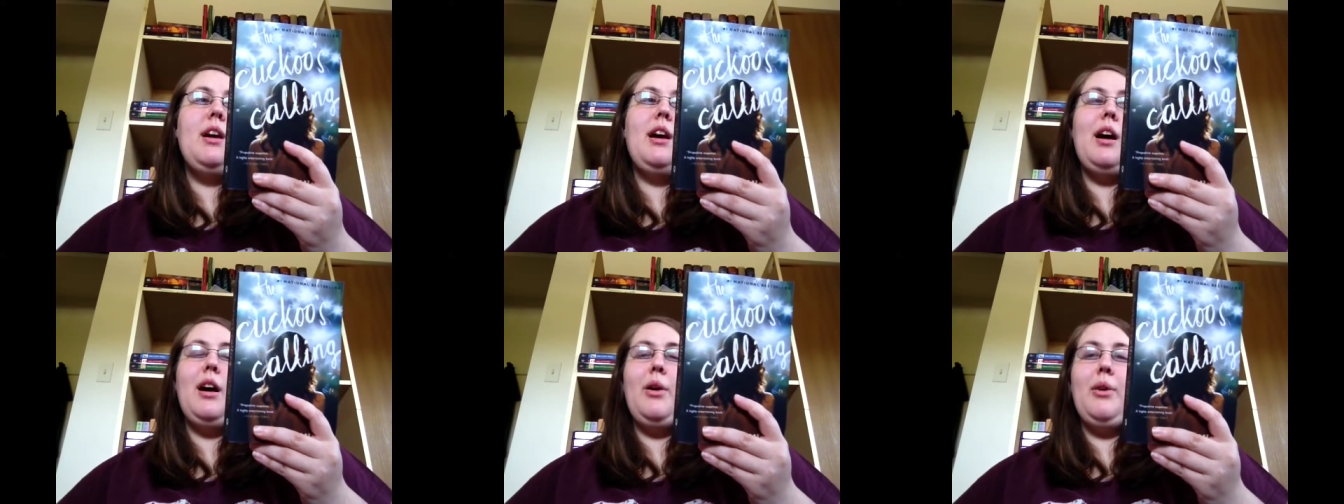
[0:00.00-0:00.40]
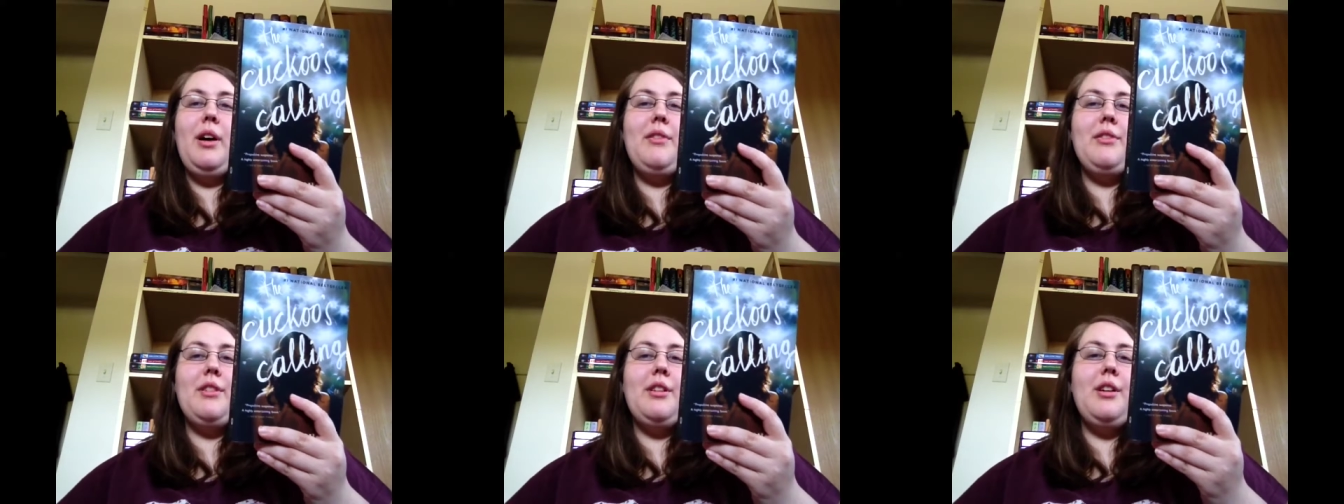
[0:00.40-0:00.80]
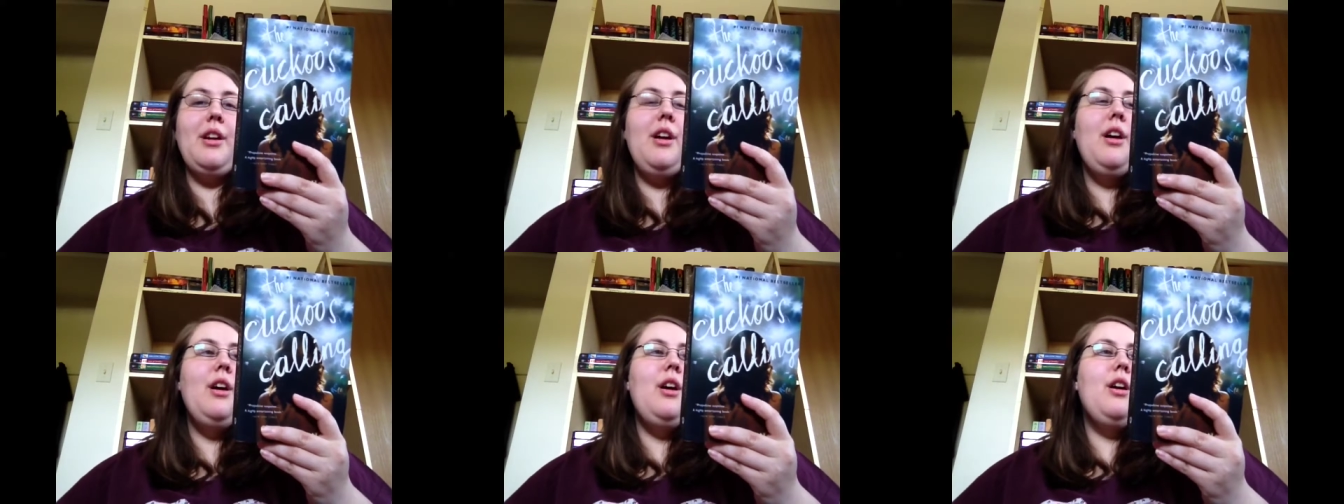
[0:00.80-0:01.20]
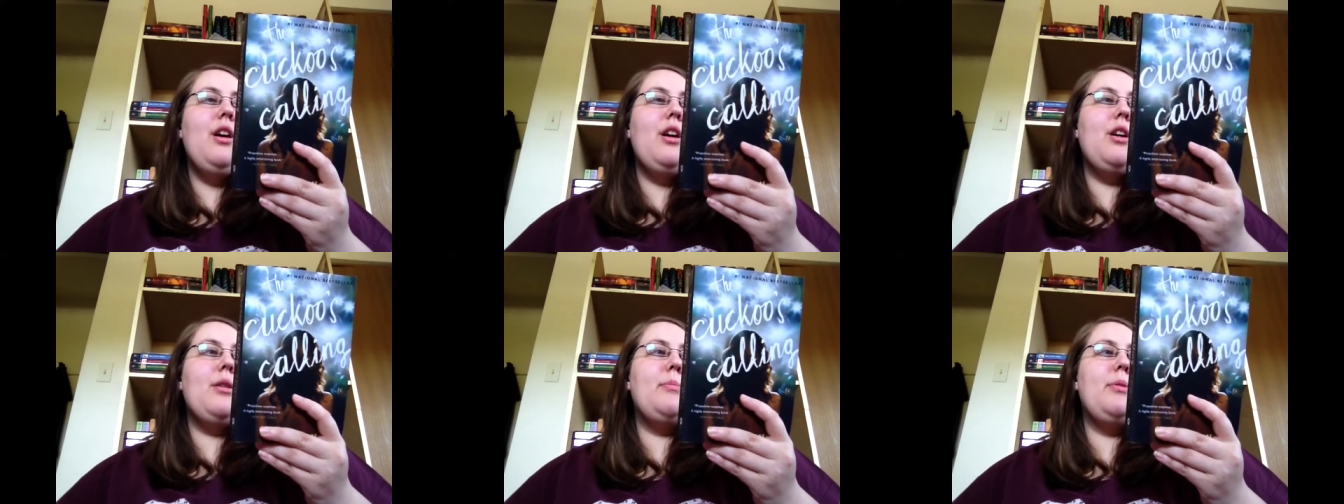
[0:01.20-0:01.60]
However,
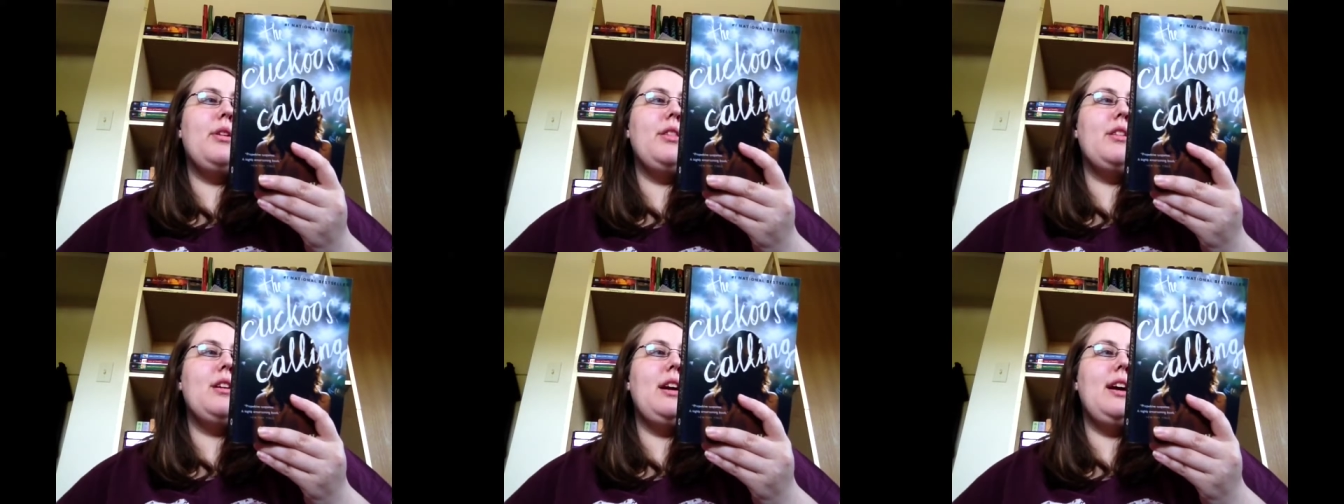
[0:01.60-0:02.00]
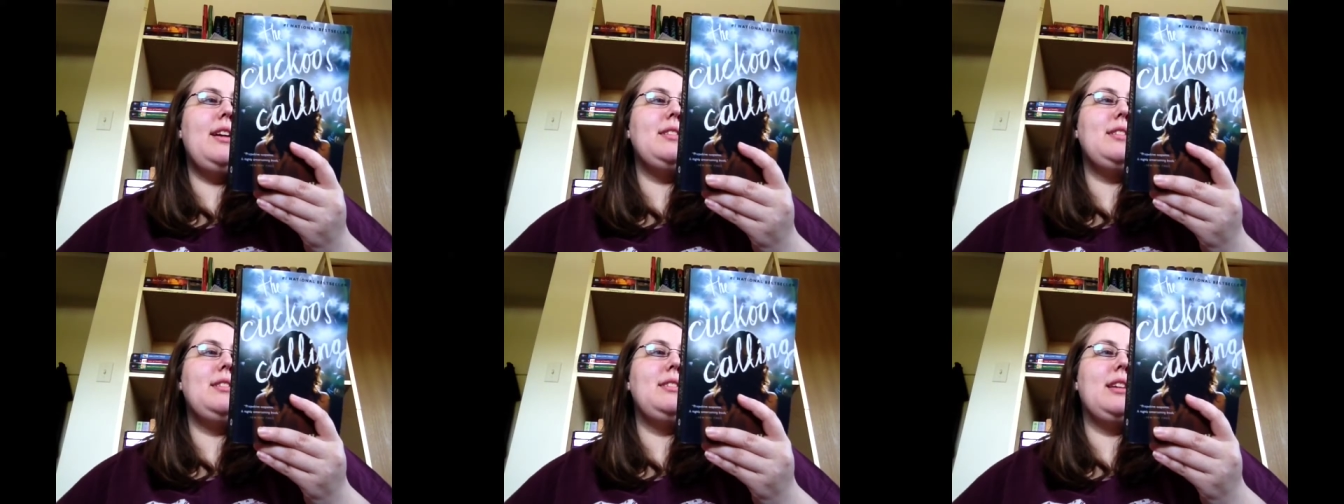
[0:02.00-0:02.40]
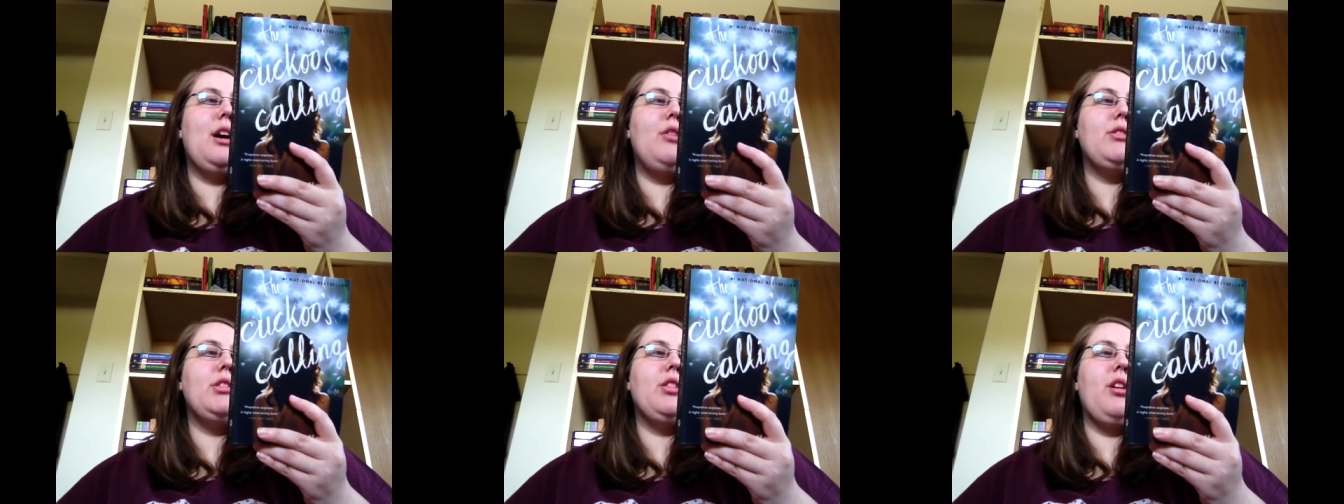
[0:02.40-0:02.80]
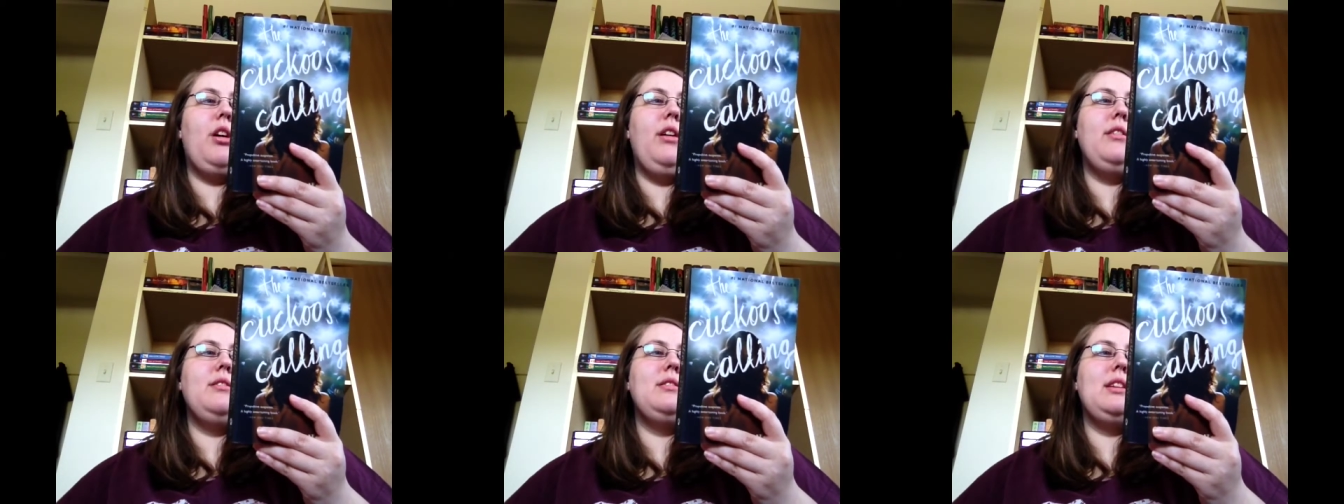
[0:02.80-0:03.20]
her brother has his doubts and
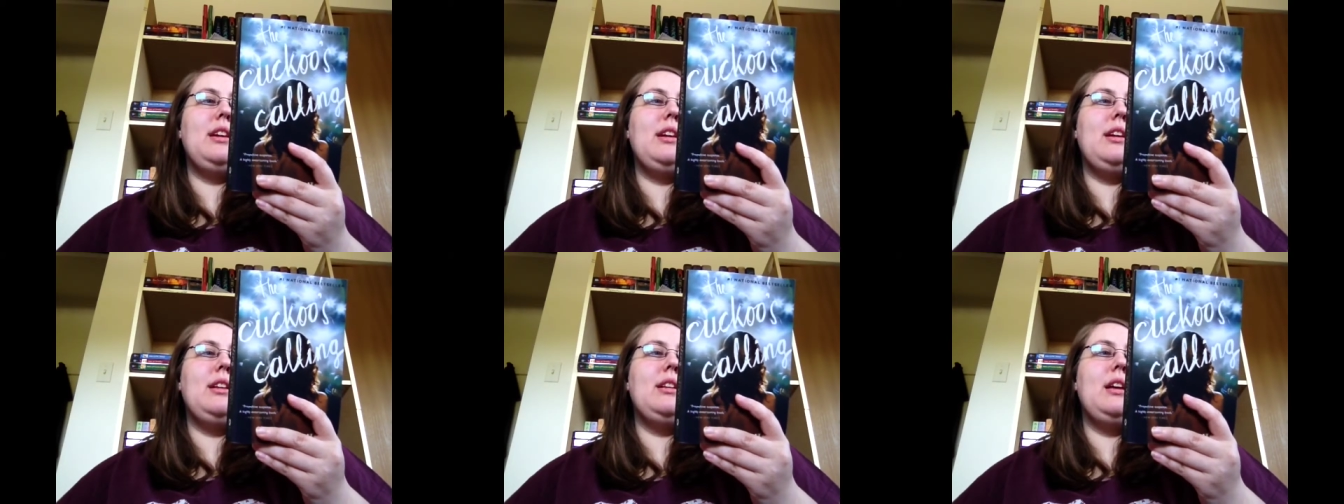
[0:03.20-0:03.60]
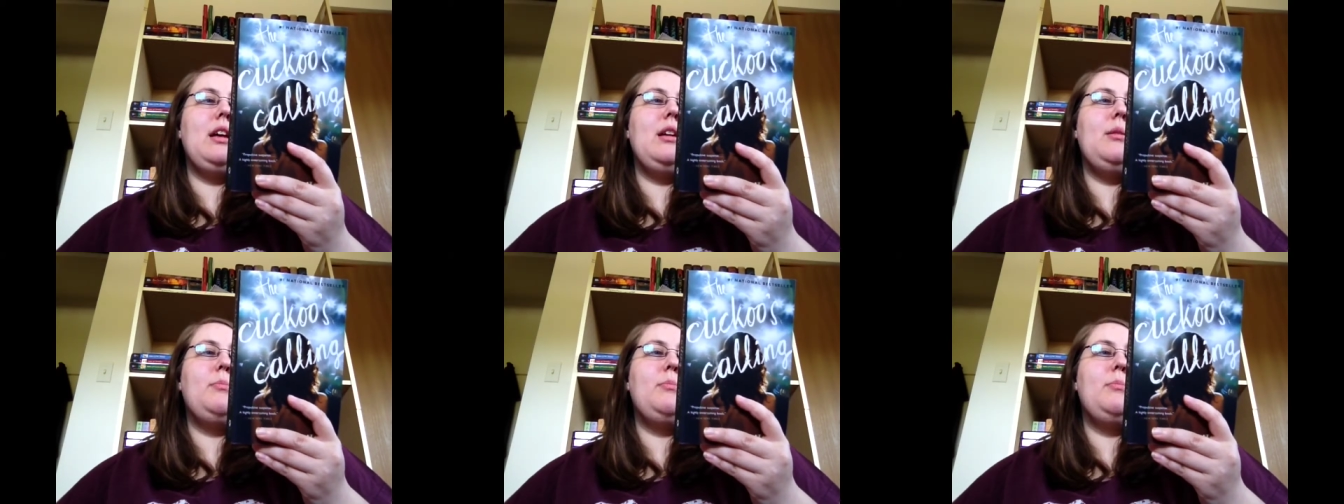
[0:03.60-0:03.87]
calls in